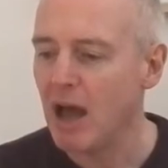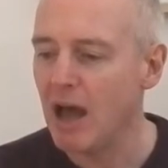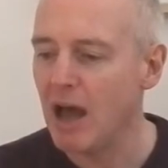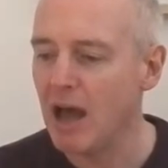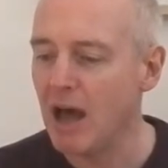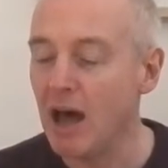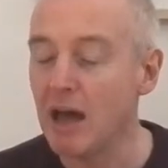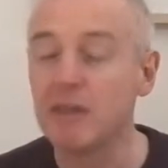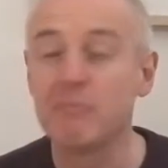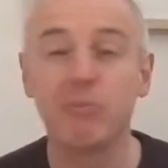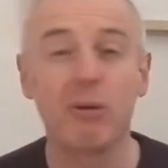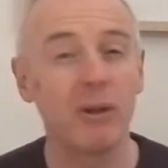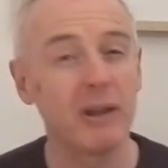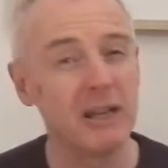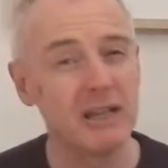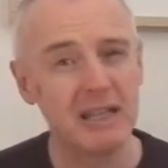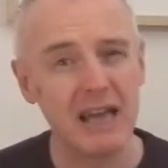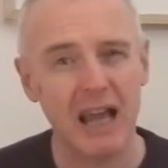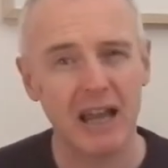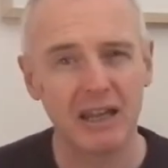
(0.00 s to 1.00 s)
and
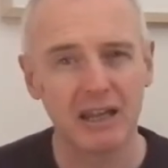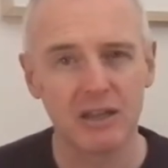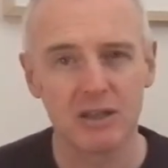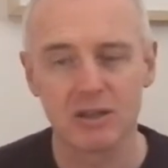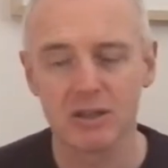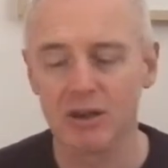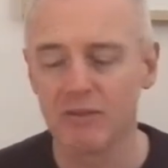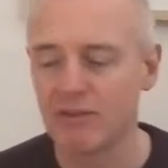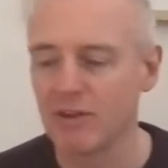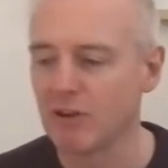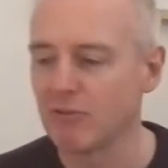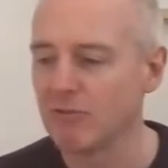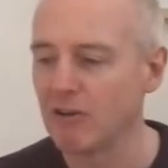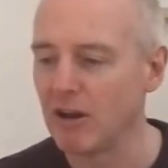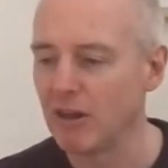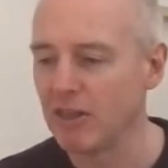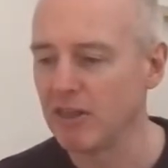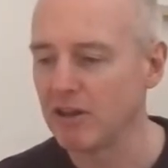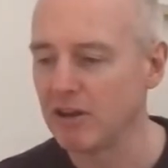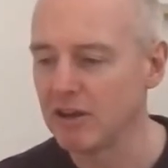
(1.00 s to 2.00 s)
probably Italian Sauvignon
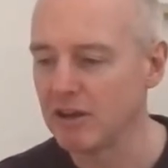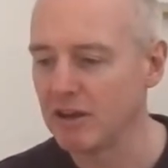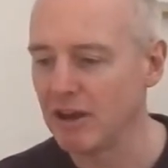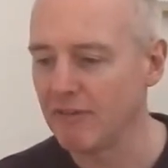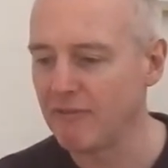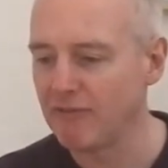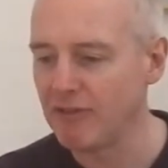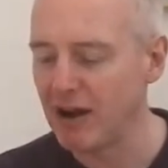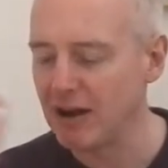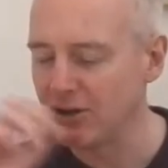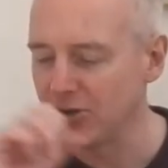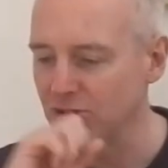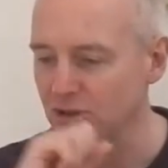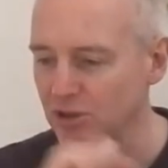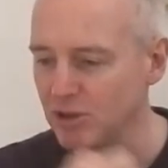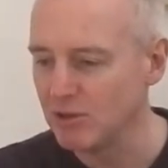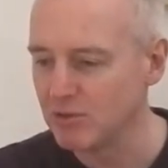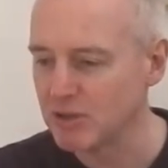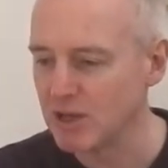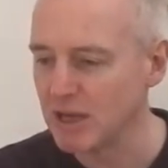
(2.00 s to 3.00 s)
rather than French
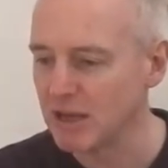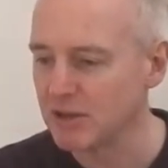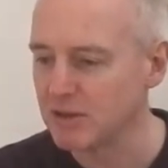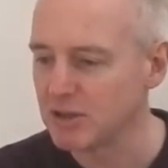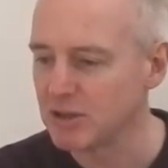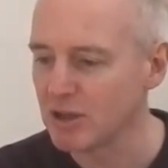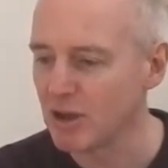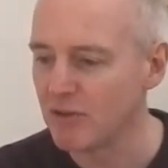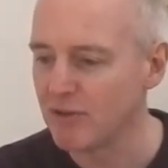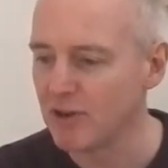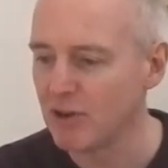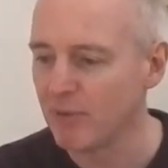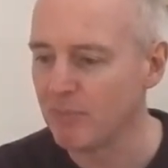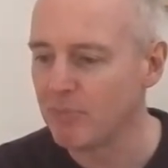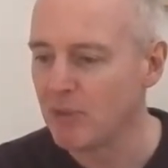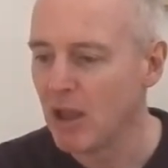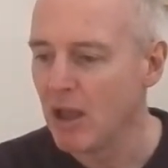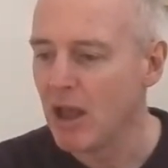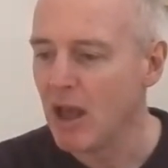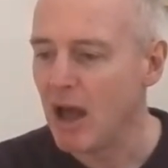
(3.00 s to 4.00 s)
or New Zealand
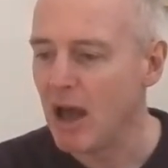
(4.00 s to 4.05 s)
Sauvignon.